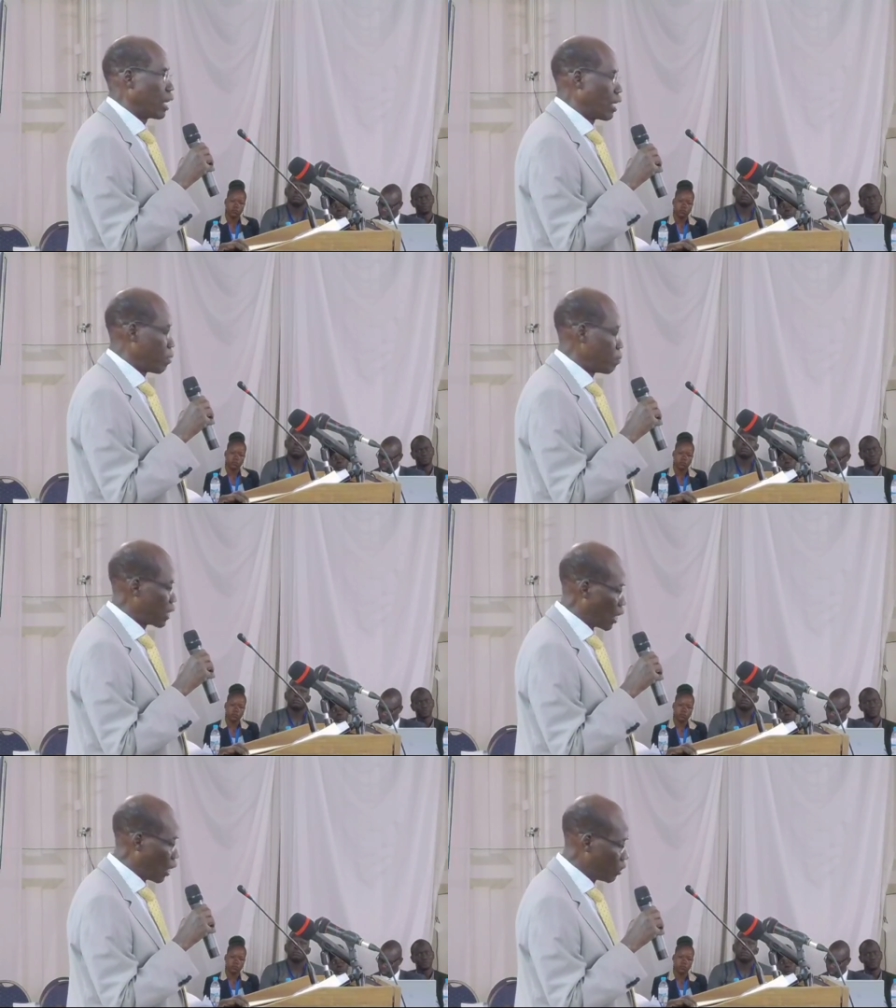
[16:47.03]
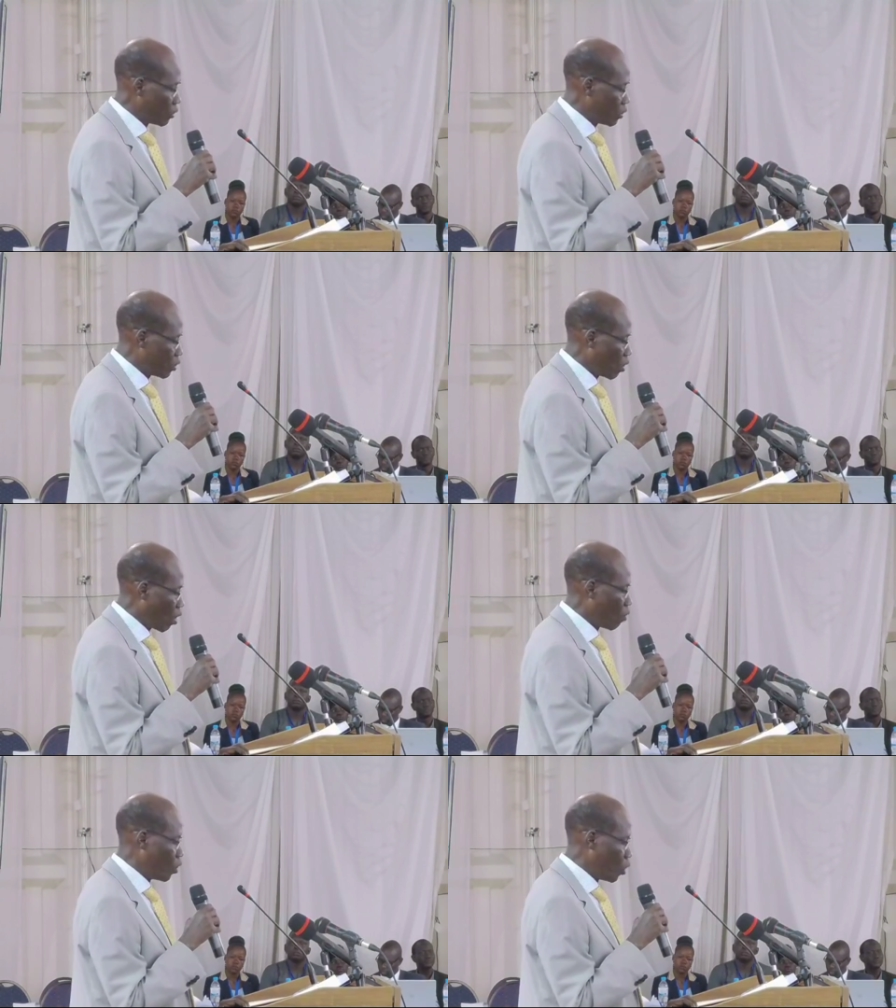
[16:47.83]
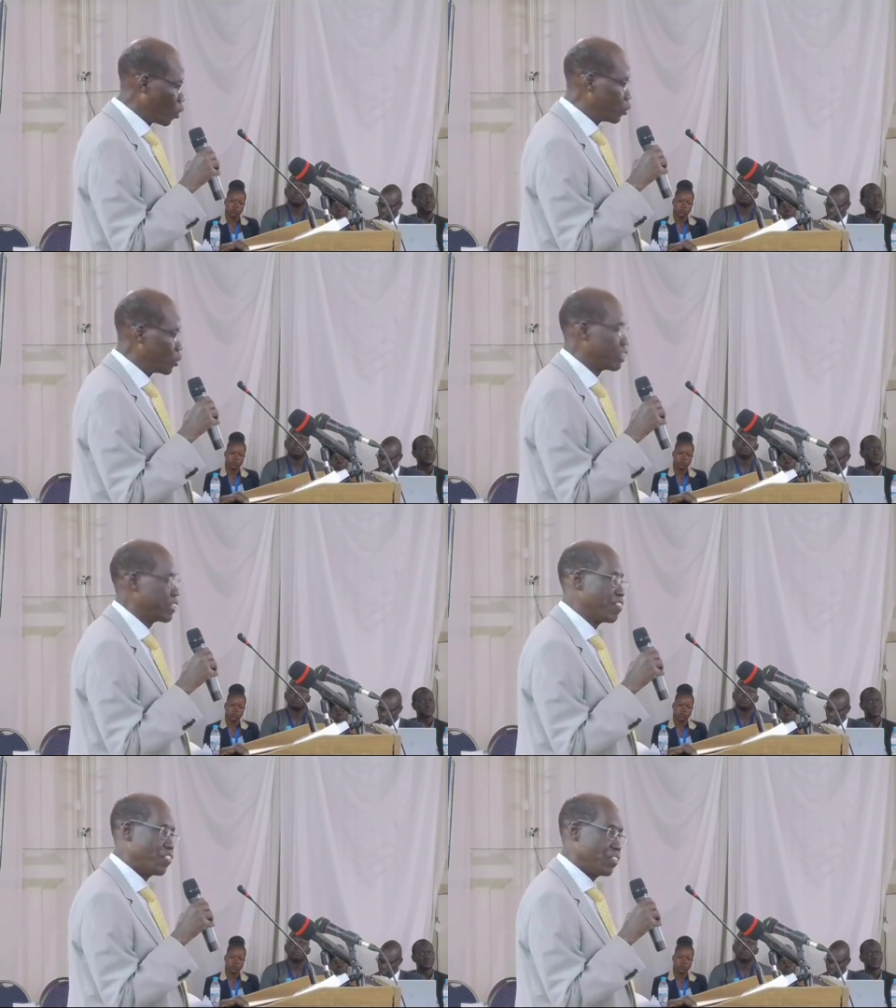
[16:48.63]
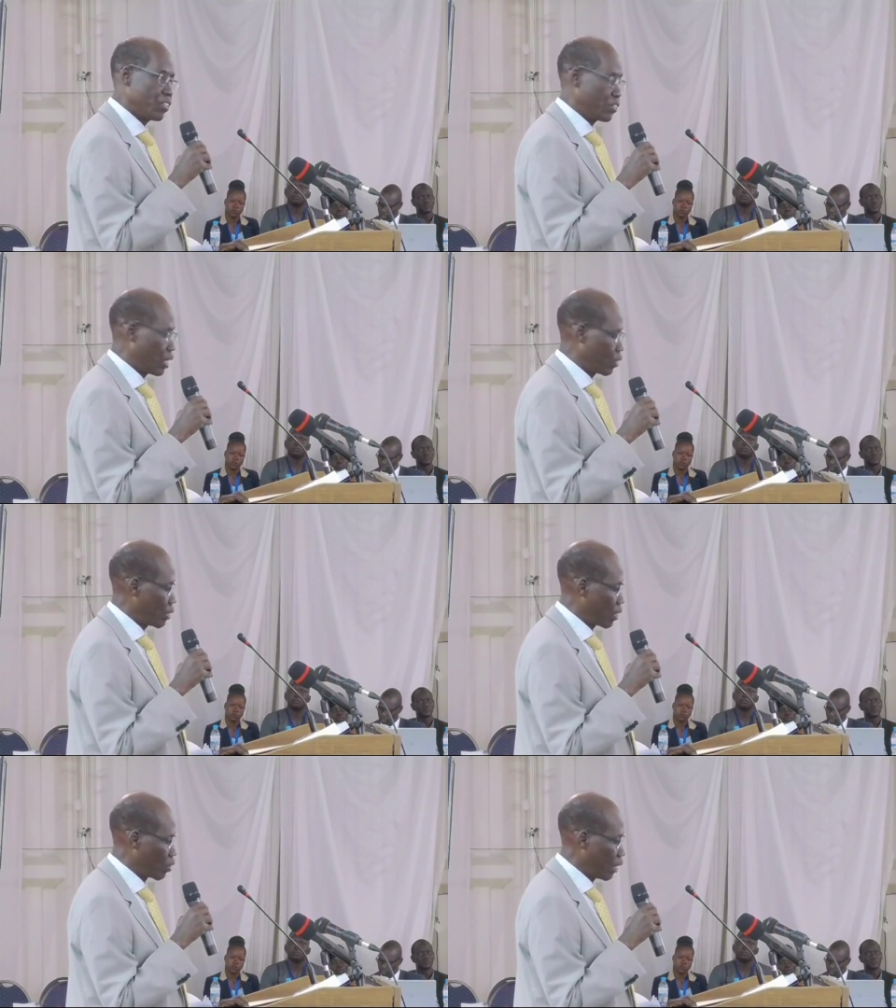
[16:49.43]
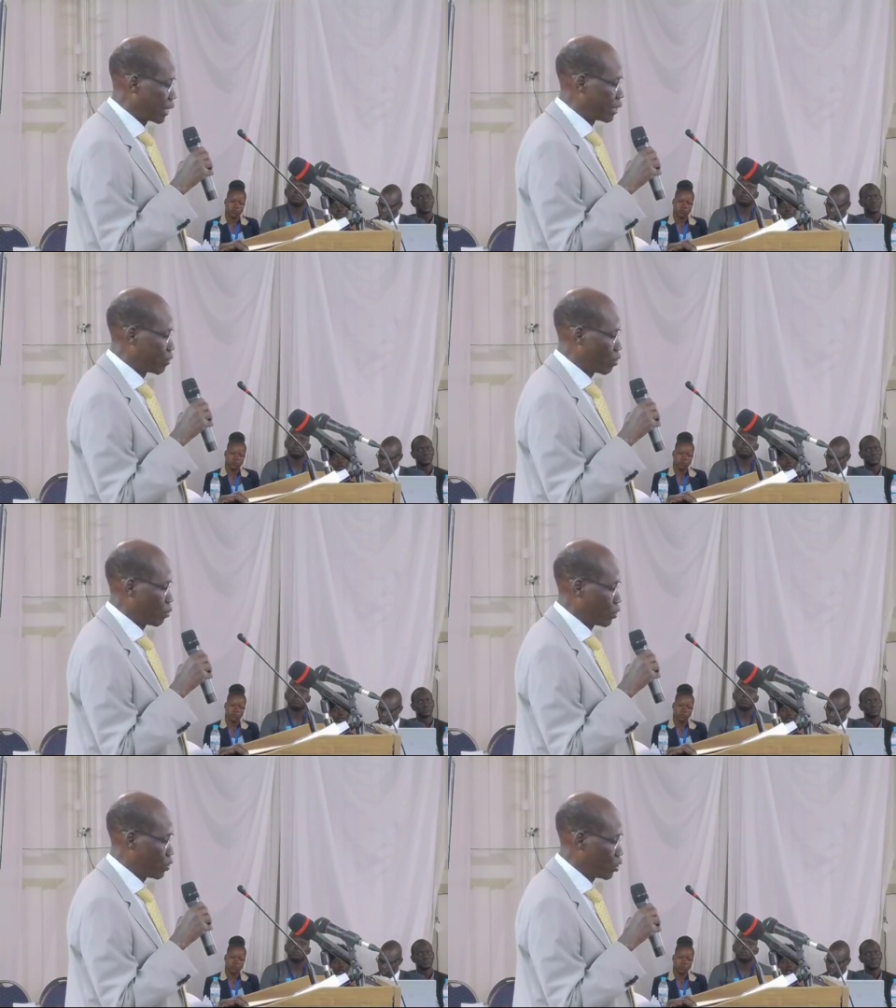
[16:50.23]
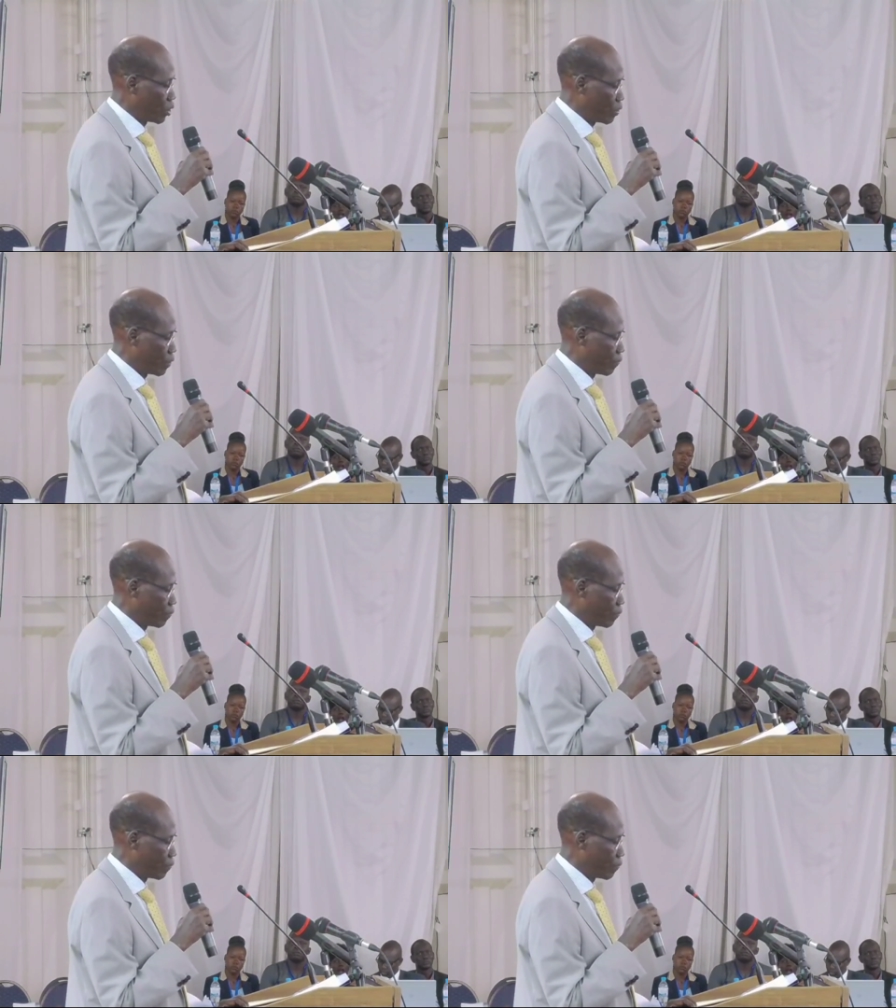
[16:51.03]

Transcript: because of low tuition fees that we are collecting from the students.